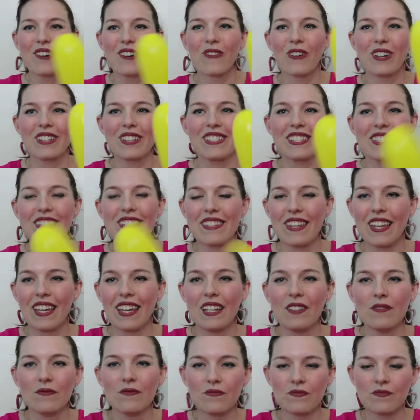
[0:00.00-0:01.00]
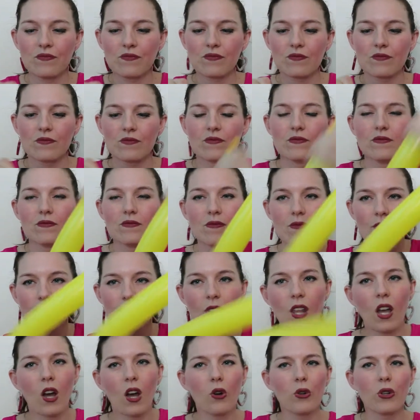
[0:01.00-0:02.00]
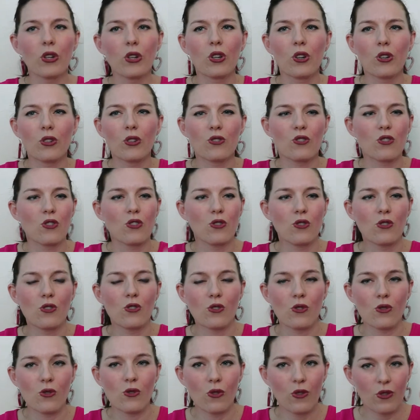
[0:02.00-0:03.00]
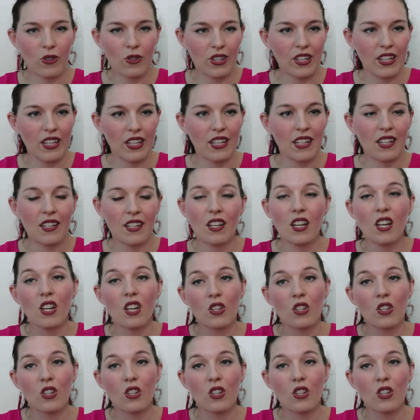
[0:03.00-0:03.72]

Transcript: Once it's there, holding on to the